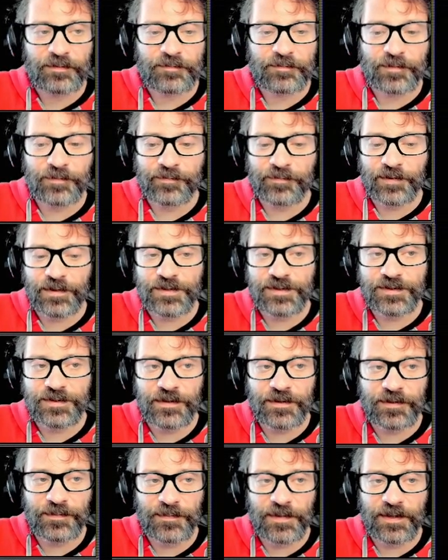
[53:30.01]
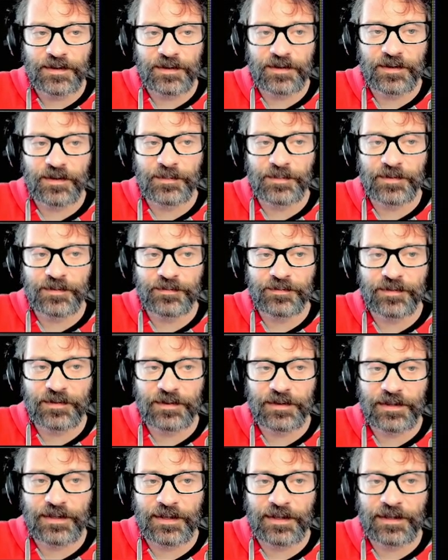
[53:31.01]
refresh this menu, but for
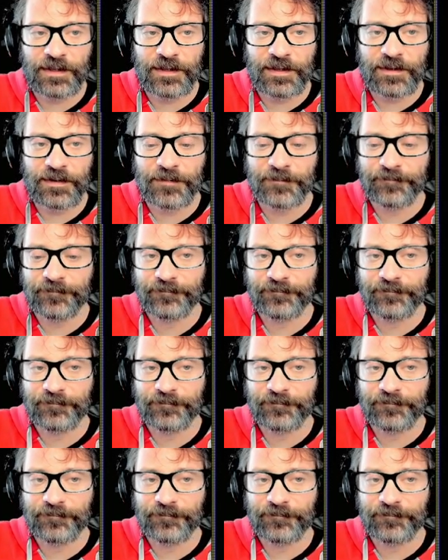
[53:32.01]
now...